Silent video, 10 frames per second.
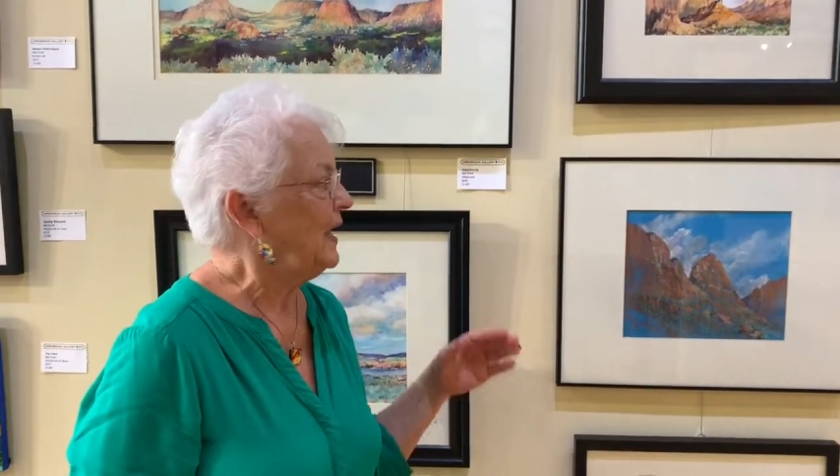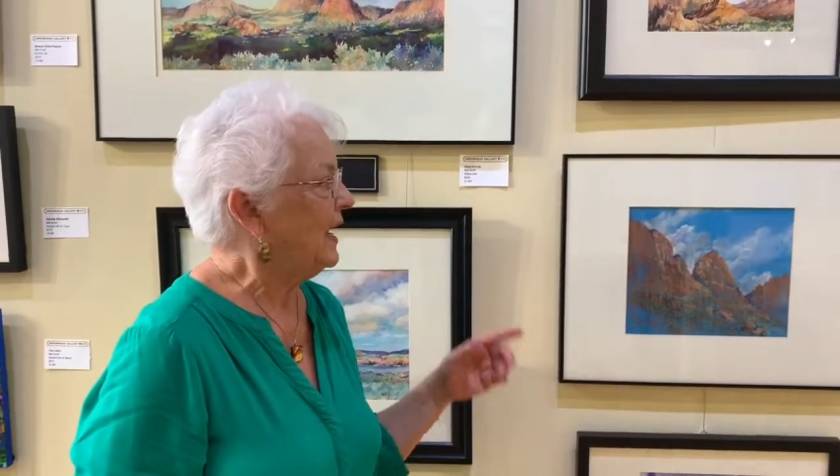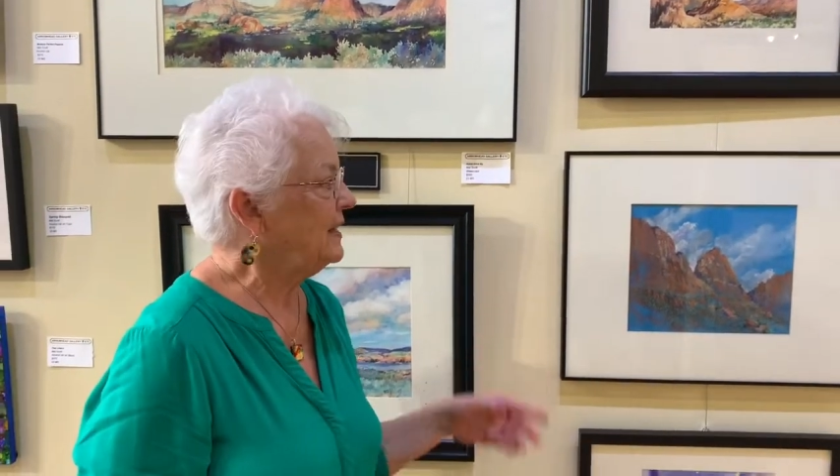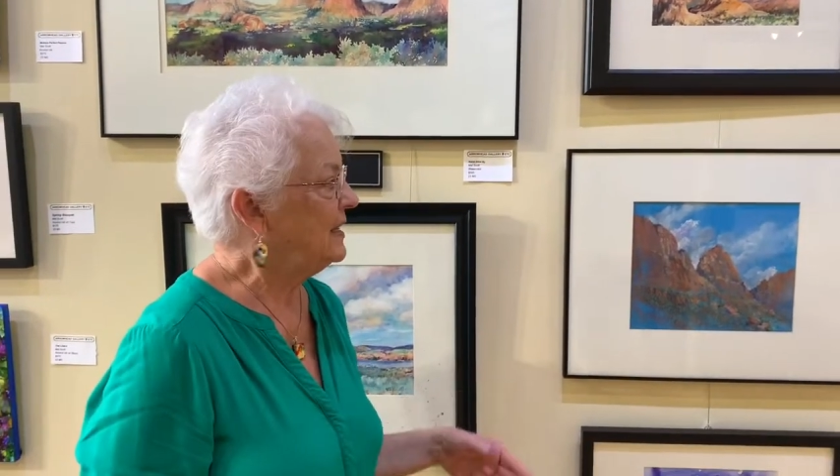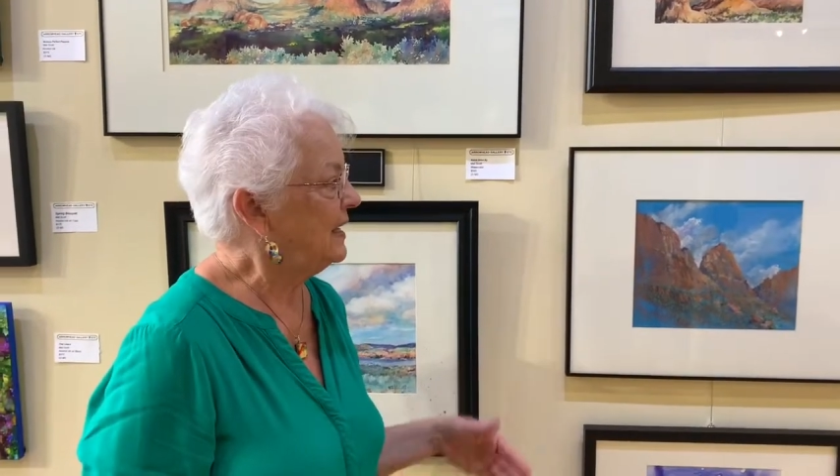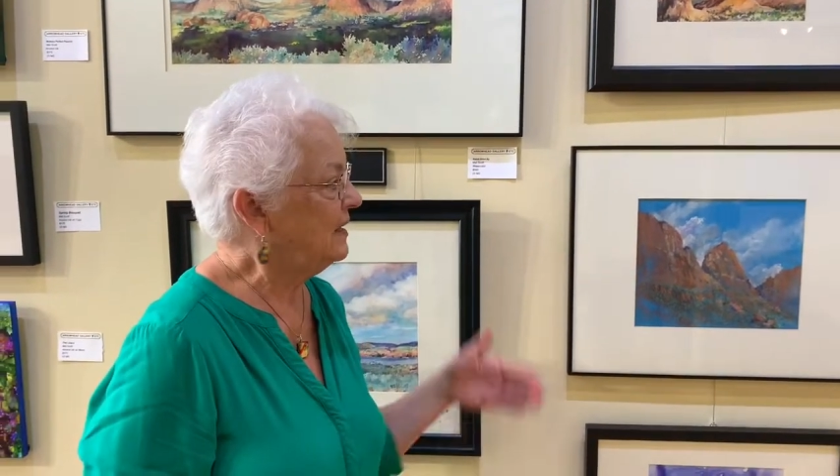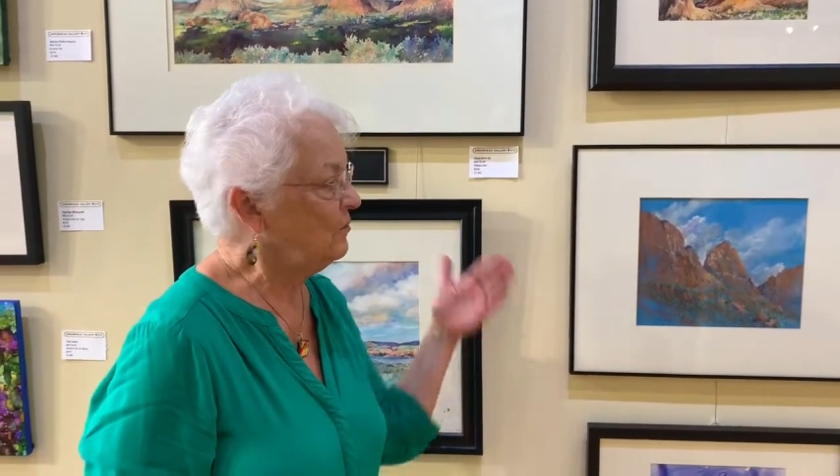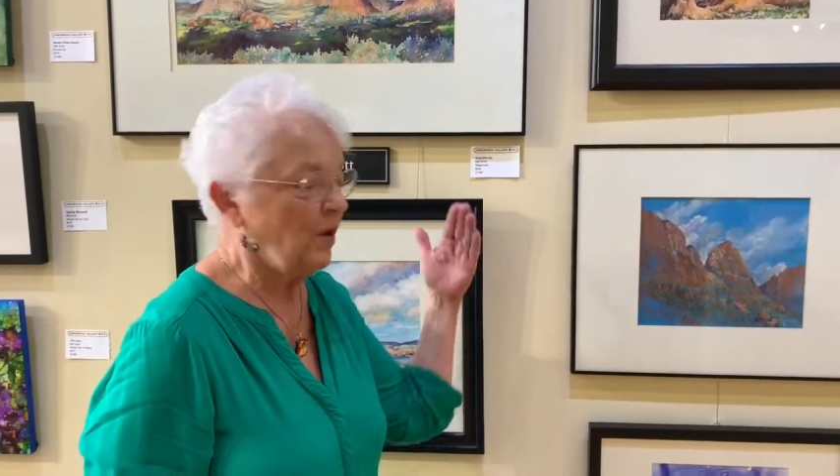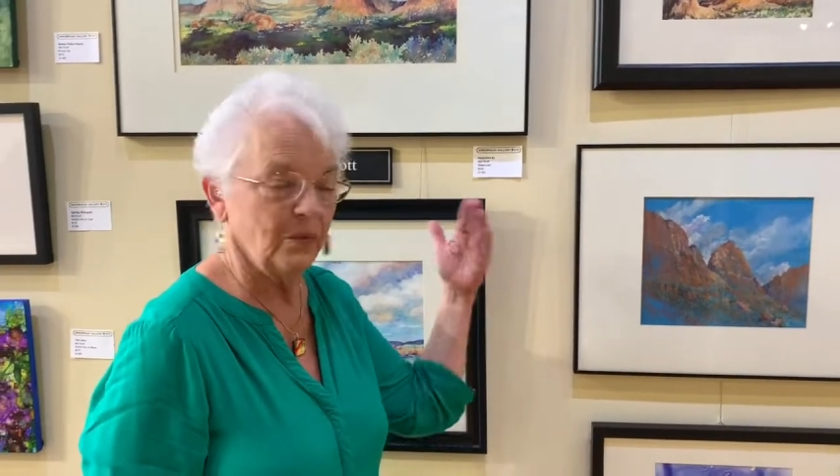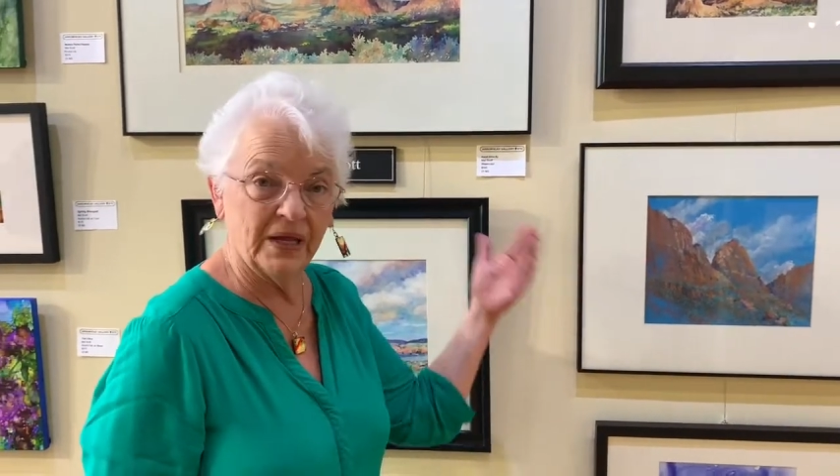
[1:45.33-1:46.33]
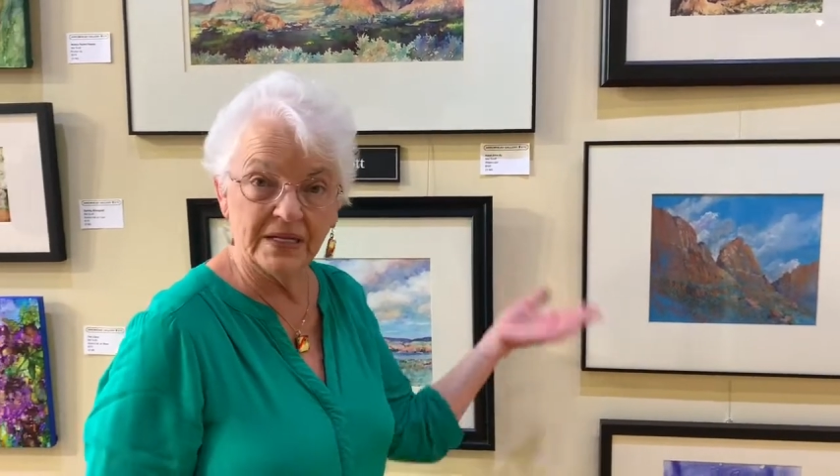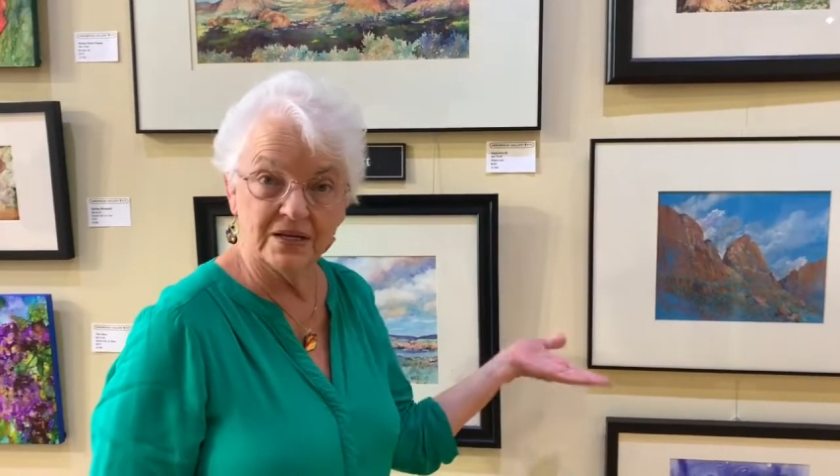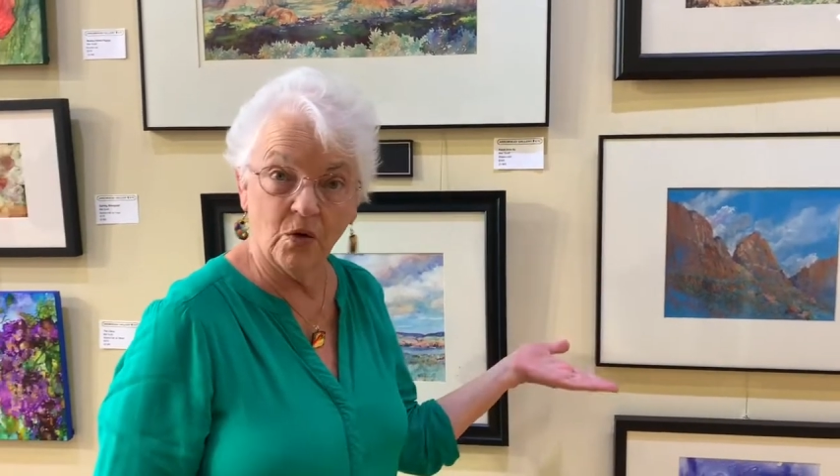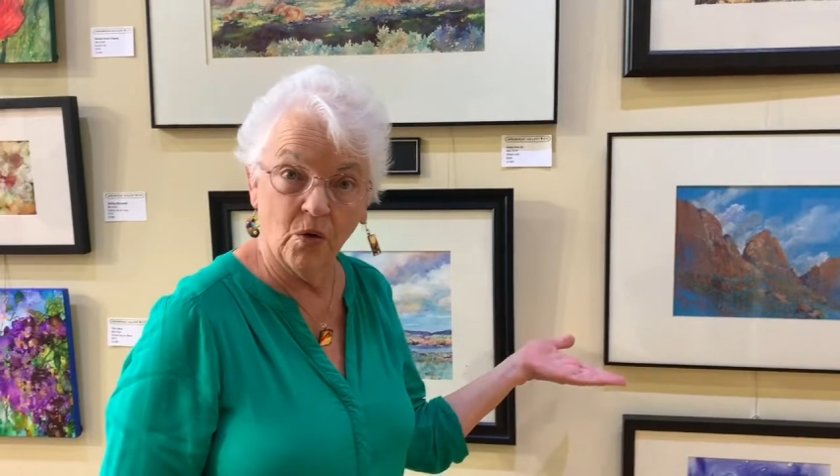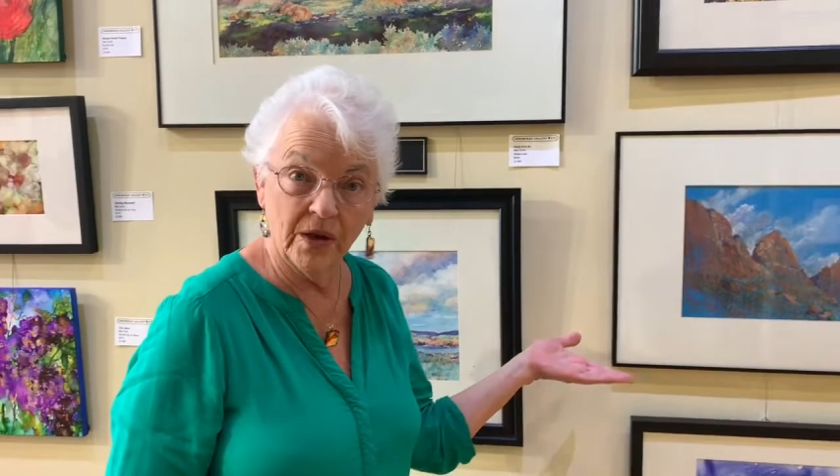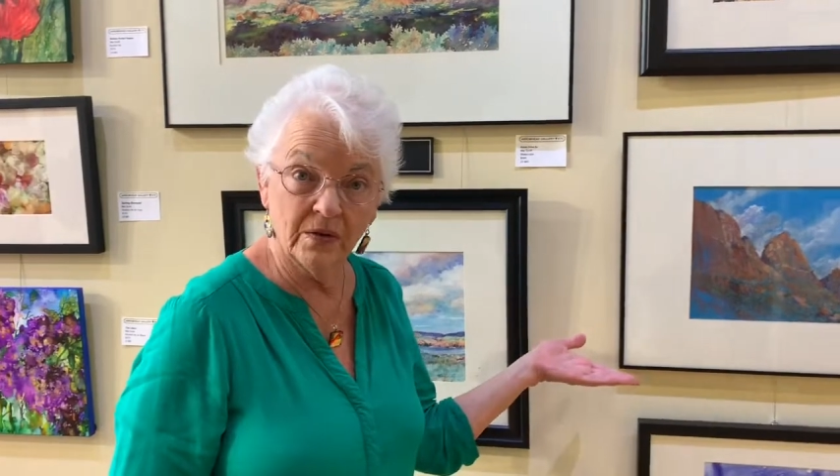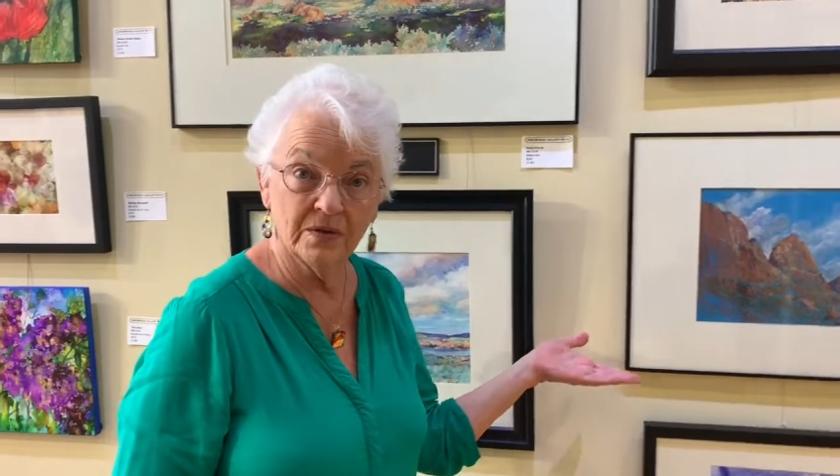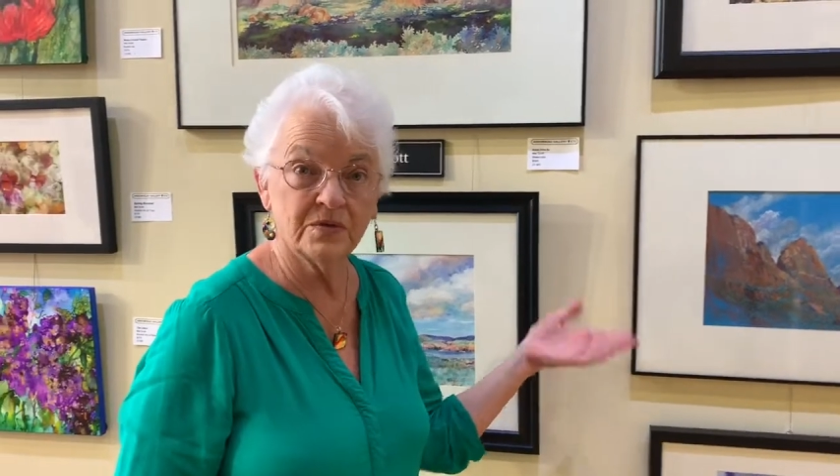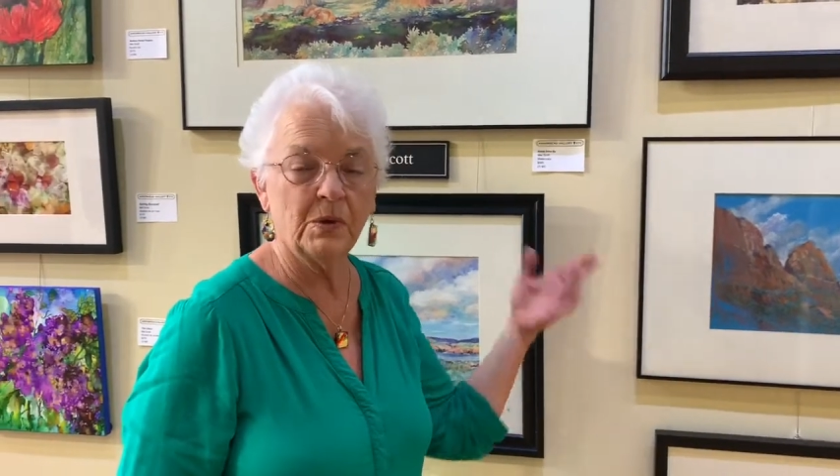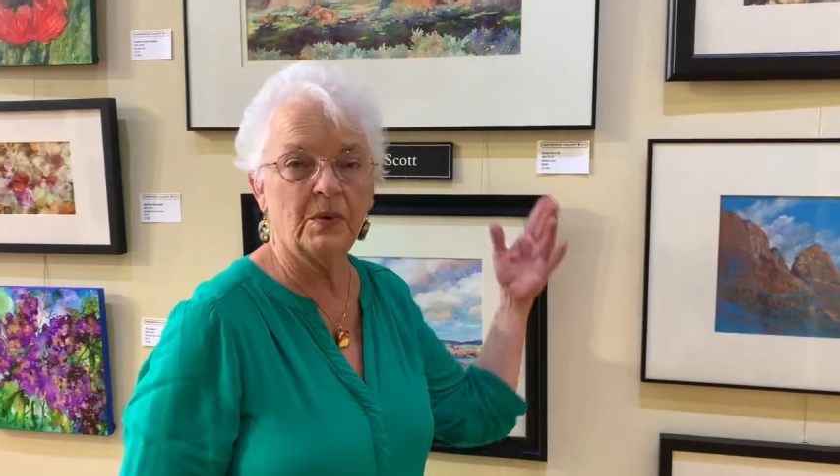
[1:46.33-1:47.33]
And then we went into
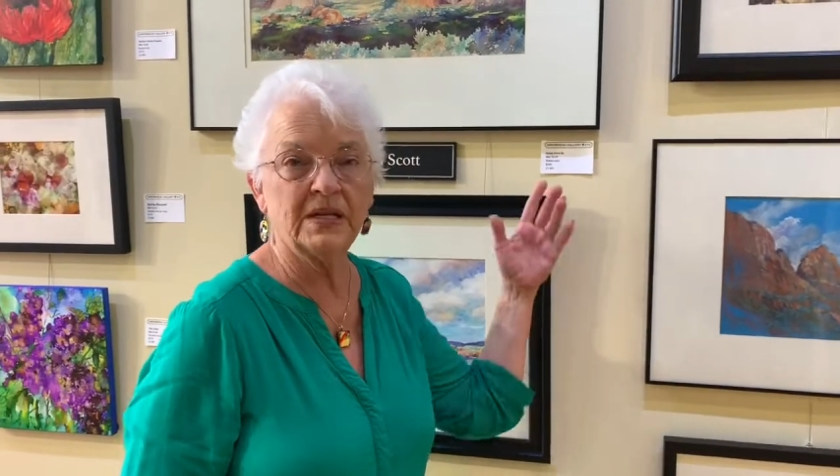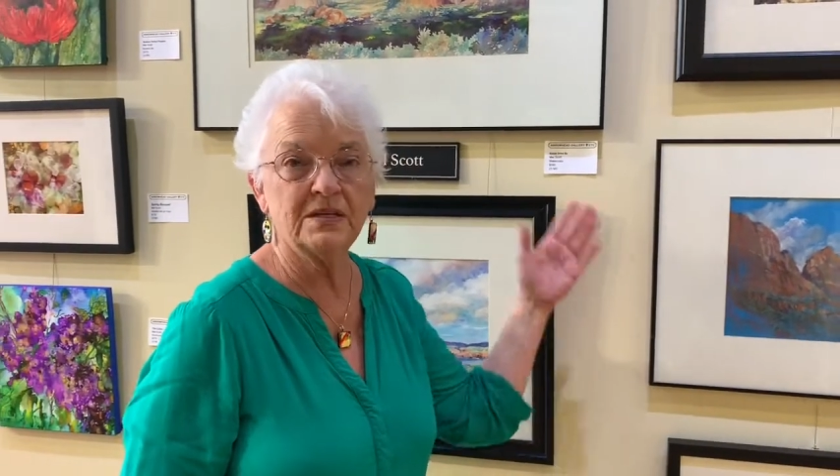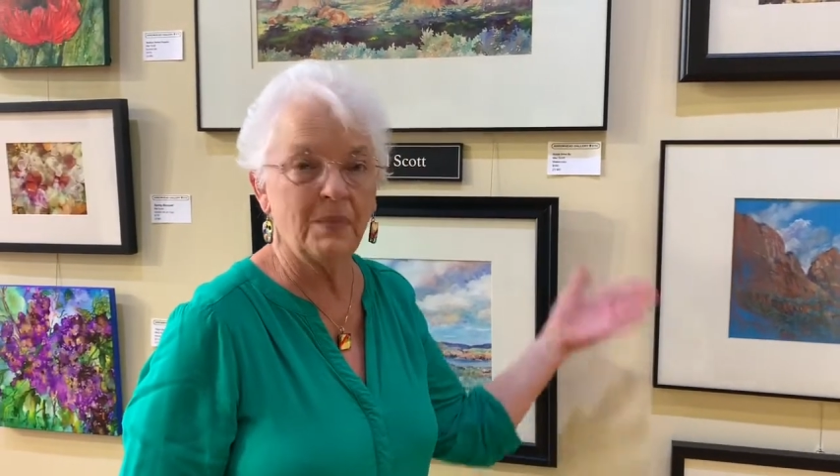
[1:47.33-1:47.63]
oils, we went into